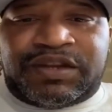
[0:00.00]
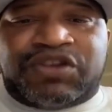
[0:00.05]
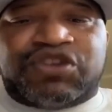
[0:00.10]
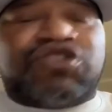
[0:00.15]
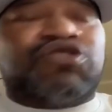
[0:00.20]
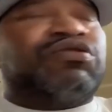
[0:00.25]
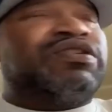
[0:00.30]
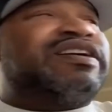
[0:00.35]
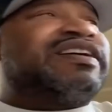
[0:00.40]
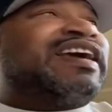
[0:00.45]

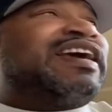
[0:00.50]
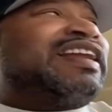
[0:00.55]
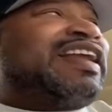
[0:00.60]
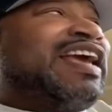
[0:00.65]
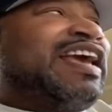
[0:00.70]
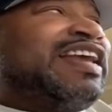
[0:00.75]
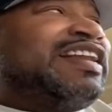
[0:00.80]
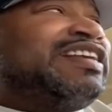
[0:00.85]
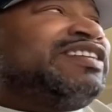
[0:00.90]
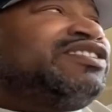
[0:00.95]
You look at
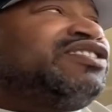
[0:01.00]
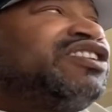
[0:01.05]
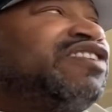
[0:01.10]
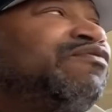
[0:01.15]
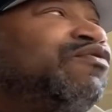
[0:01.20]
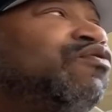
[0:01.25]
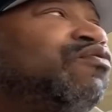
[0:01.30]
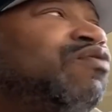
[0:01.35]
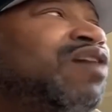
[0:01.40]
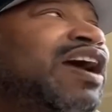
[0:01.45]
any
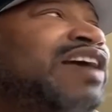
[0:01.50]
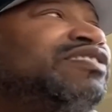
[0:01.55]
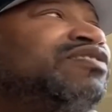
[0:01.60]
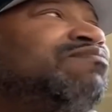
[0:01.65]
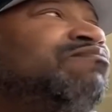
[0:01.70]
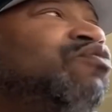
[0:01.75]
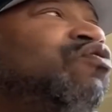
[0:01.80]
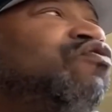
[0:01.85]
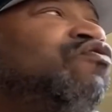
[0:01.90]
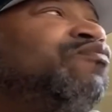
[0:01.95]
civil
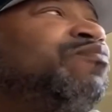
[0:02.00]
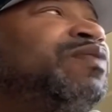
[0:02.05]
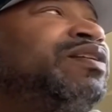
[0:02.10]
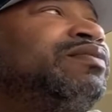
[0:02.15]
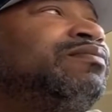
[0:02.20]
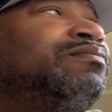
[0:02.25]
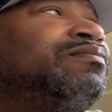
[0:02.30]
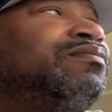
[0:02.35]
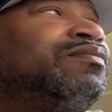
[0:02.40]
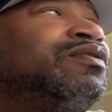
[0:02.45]
rights
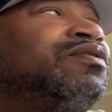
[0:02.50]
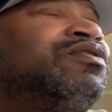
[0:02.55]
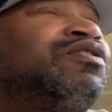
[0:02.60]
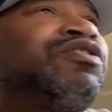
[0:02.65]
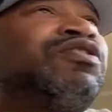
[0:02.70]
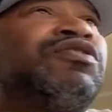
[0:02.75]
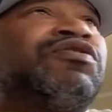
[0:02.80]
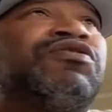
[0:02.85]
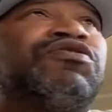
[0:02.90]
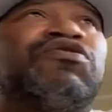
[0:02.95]
movement,
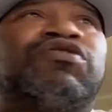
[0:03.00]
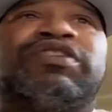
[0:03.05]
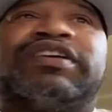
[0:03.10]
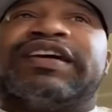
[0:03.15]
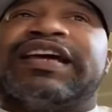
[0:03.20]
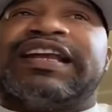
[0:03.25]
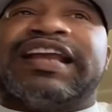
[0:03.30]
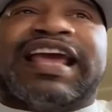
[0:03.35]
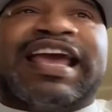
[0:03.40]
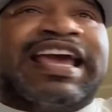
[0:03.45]
you
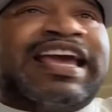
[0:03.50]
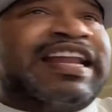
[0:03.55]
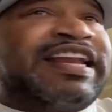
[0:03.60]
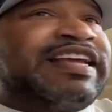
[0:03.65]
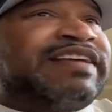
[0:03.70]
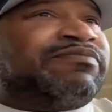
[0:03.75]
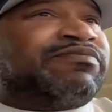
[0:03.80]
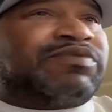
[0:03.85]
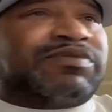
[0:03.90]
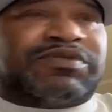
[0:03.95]
look
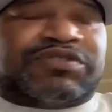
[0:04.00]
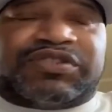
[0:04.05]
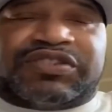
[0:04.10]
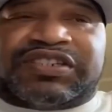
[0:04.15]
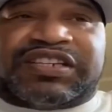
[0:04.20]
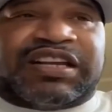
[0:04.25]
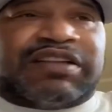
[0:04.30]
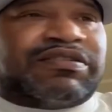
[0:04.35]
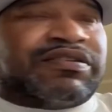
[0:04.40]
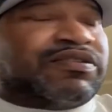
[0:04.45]

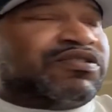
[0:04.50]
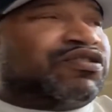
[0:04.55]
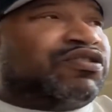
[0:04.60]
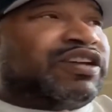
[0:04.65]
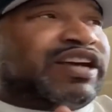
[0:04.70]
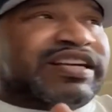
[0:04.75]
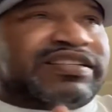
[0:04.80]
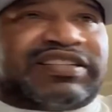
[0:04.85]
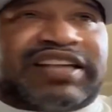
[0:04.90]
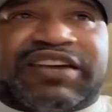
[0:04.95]

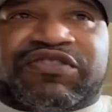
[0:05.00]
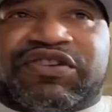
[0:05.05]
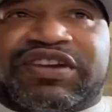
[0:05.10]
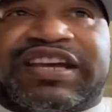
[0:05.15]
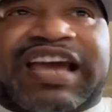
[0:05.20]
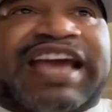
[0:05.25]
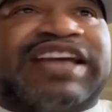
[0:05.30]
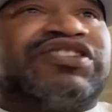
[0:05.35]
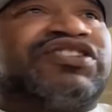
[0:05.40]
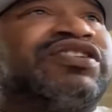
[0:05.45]
at
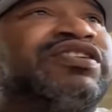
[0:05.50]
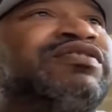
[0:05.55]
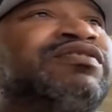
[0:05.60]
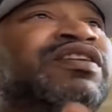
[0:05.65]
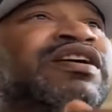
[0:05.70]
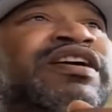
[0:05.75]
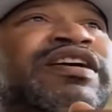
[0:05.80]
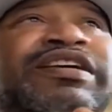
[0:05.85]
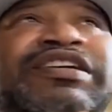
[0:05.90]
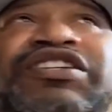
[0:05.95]
segregation,
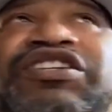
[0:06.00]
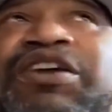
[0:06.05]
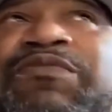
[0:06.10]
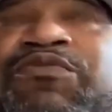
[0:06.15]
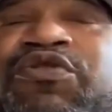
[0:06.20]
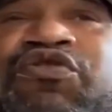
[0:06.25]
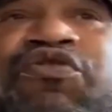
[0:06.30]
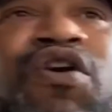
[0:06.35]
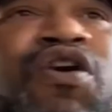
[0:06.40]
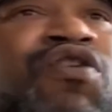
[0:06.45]

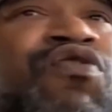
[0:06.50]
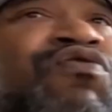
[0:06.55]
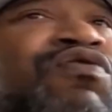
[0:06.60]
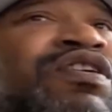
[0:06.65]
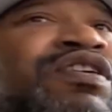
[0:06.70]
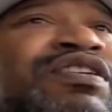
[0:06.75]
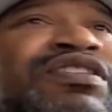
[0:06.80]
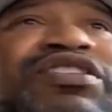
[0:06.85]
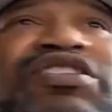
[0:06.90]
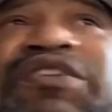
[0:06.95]
Jim
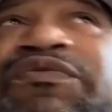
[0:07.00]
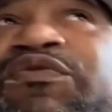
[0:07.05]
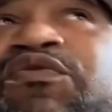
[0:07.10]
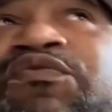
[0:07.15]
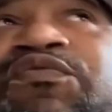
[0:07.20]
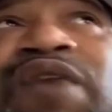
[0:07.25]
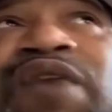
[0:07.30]
Crow, civil